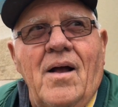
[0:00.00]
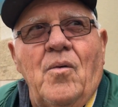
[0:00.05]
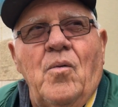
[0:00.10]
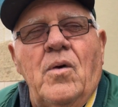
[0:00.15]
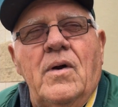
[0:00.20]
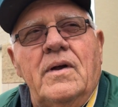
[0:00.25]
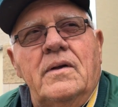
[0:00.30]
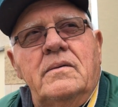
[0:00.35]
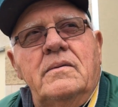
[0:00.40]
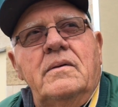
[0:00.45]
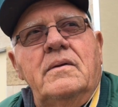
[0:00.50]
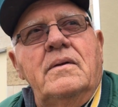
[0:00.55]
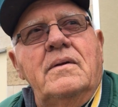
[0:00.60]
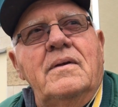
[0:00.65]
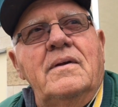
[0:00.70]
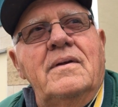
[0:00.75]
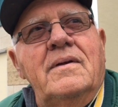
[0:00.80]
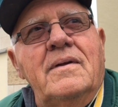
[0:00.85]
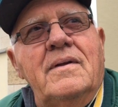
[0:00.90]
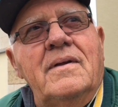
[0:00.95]
Well,
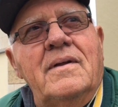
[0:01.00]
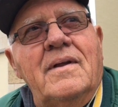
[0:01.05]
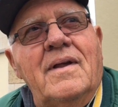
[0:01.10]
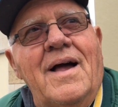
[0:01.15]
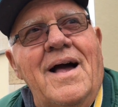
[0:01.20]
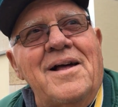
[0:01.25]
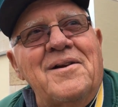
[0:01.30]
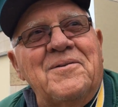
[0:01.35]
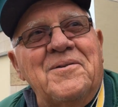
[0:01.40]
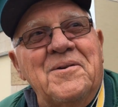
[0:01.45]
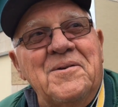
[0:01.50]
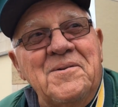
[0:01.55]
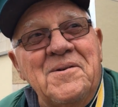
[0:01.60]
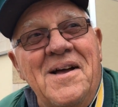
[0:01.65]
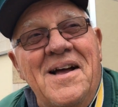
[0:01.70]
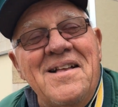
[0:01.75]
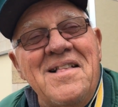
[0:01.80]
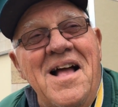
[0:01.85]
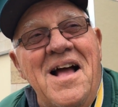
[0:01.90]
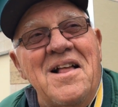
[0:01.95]
I don't know.
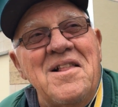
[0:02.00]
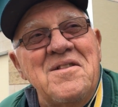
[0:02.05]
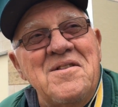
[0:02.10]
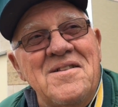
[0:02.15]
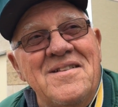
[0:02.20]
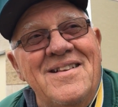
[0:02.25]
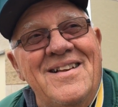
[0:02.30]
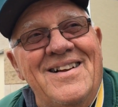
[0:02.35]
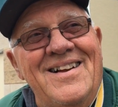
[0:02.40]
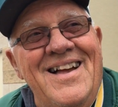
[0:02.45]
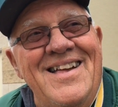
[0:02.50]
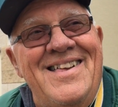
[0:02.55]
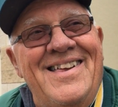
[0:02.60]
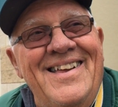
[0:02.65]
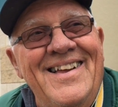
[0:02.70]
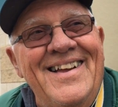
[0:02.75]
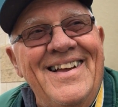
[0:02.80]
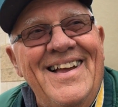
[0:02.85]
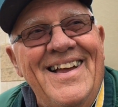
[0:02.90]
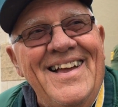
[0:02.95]
I
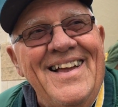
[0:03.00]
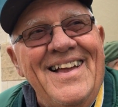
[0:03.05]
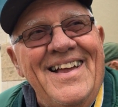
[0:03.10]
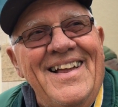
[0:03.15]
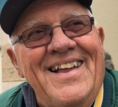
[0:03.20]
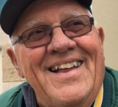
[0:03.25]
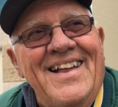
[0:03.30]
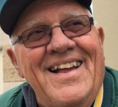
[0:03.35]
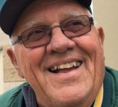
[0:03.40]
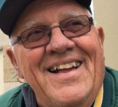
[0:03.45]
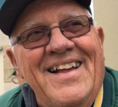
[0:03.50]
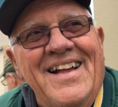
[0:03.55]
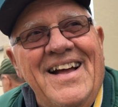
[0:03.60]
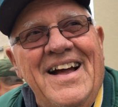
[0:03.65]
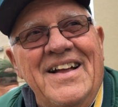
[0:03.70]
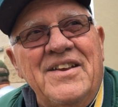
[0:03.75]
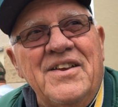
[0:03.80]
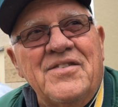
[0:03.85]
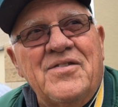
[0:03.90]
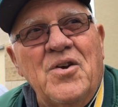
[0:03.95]
I,
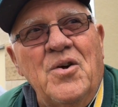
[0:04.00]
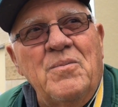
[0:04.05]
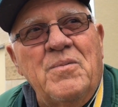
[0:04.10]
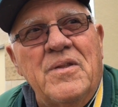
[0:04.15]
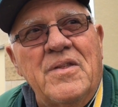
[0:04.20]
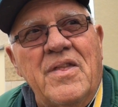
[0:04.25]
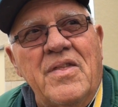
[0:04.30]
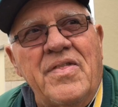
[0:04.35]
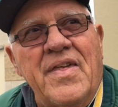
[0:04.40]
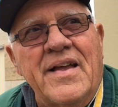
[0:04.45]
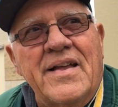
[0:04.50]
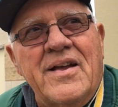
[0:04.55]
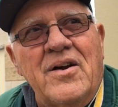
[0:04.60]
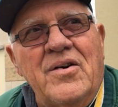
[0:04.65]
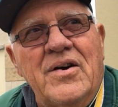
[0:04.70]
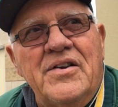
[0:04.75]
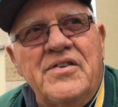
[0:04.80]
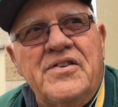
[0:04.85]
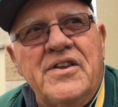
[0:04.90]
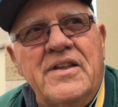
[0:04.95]
I just hope that think I
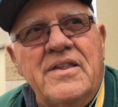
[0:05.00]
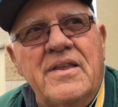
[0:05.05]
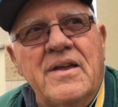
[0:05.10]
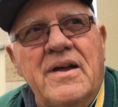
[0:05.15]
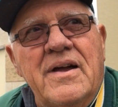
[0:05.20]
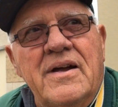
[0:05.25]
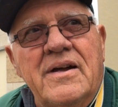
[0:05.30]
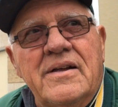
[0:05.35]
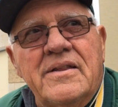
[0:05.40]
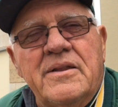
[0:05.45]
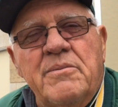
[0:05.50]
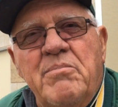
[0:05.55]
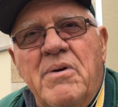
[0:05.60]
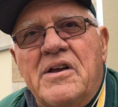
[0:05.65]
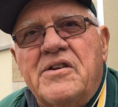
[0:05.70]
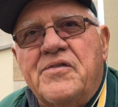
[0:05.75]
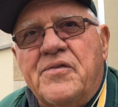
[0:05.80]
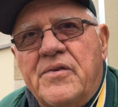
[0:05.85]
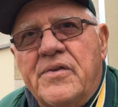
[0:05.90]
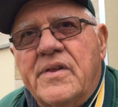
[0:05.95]
always did the, the
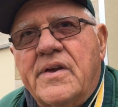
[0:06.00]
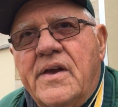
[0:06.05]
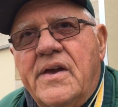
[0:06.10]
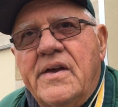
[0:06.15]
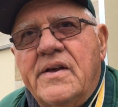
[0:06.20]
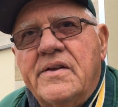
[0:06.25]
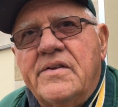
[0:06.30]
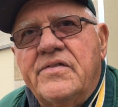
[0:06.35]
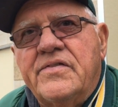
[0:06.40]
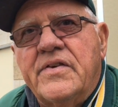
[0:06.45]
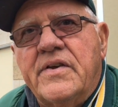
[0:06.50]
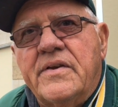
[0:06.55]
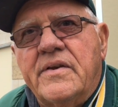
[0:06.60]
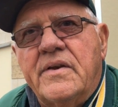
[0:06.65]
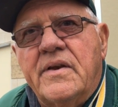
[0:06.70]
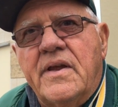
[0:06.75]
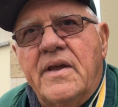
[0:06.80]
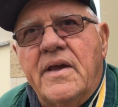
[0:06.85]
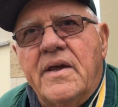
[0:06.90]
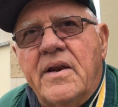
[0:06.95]
best for the kids,
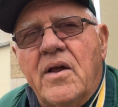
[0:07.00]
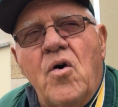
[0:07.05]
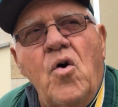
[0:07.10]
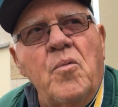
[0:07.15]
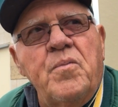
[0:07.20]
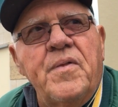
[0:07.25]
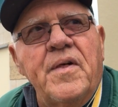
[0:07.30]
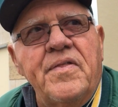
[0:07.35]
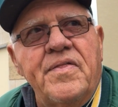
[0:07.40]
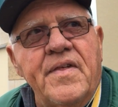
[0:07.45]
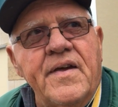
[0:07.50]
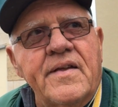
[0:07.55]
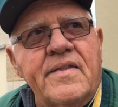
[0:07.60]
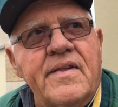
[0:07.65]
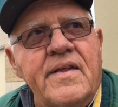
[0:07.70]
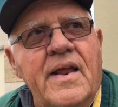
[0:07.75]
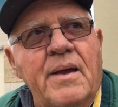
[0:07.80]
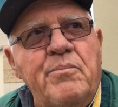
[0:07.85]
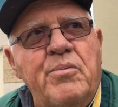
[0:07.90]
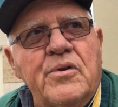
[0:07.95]
and and I hope they
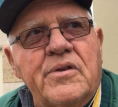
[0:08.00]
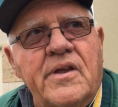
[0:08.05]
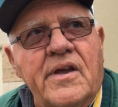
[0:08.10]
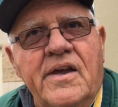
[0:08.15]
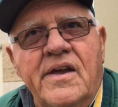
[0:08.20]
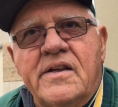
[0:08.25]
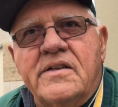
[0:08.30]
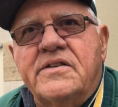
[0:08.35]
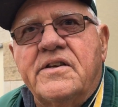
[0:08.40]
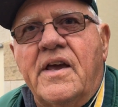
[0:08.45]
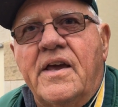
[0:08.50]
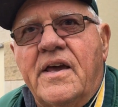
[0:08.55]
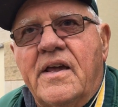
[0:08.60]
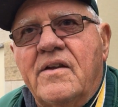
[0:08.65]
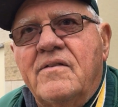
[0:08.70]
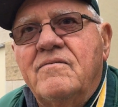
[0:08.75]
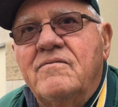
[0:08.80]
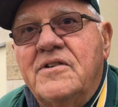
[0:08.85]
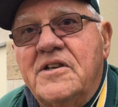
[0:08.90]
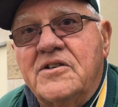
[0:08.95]
think that I put the kids
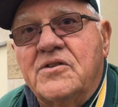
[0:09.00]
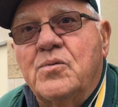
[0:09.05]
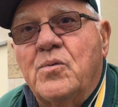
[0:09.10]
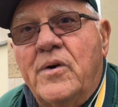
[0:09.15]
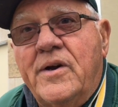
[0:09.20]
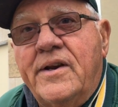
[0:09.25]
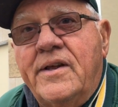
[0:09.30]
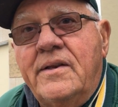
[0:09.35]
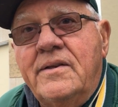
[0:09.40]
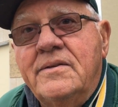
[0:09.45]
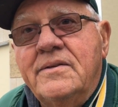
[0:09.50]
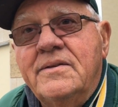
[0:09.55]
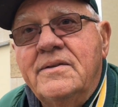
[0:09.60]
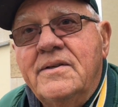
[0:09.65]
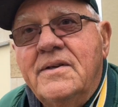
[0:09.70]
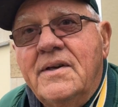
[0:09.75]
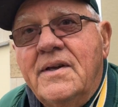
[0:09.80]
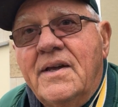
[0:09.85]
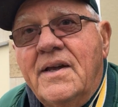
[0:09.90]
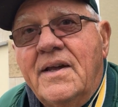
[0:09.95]
ahead of just winning.
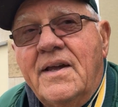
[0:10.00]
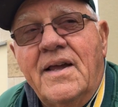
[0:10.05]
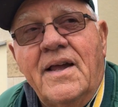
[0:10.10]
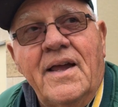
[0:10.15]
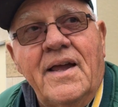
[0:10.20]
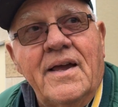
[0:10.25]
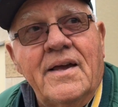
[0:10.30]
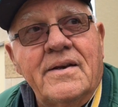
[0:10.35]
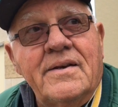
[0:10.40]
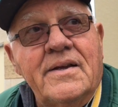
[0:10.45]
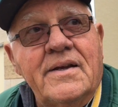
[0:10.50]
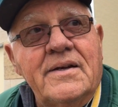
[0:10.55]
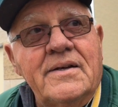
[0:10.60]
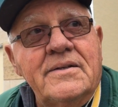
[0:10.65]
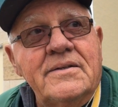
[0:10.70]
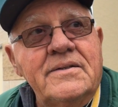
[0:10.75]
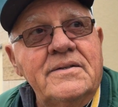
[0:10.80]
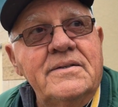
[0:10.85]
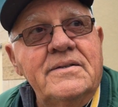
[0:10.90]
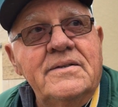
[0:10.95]
And
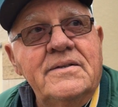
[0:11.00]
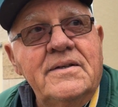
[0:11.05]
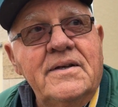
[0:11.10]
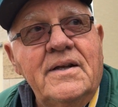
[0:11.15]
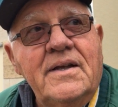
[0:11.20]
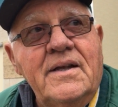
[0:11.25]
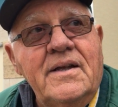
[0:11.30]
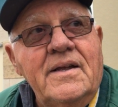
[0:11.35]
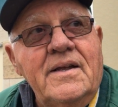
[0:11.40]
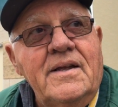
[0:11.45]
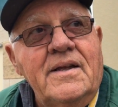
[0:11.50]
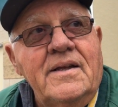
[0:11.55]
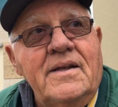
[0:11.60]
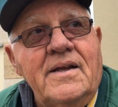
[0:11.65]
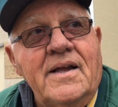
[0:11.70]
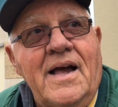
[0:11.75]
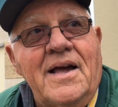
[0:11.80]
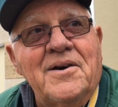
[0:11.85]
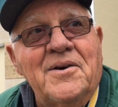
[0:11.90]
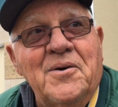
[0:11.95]
uh,
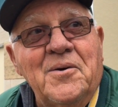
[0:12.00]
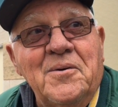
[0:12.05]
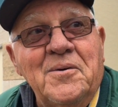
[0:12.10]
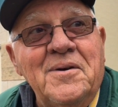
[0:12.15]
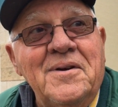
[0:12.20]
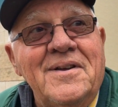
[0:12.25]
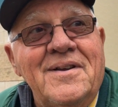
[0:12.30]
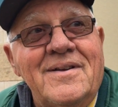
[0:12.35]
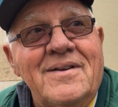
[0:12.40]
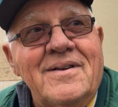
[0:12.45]
I don't know.